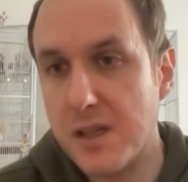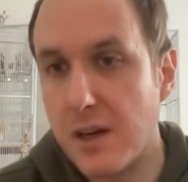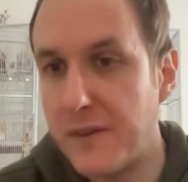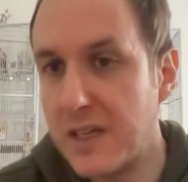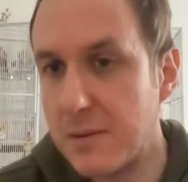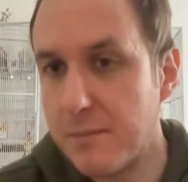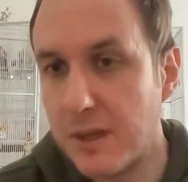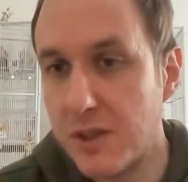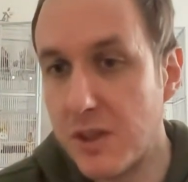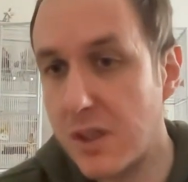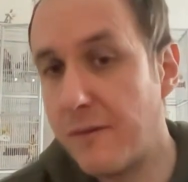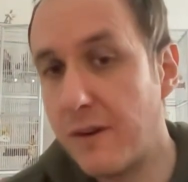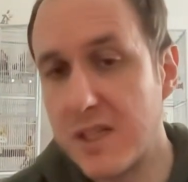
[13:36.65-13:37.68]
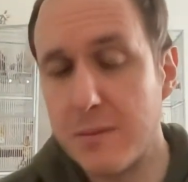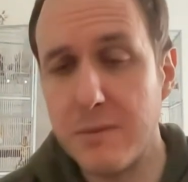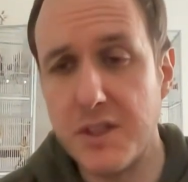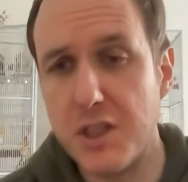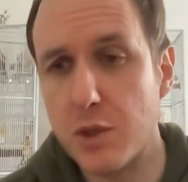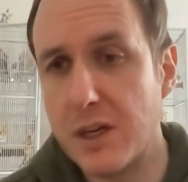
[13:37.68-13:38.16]
I think it's a very similar
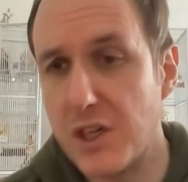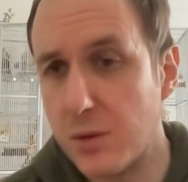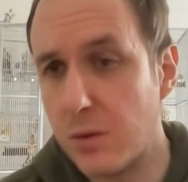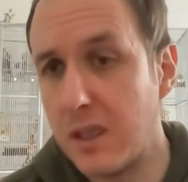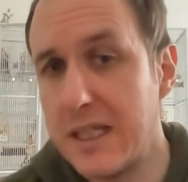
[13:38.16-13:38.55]
situation to what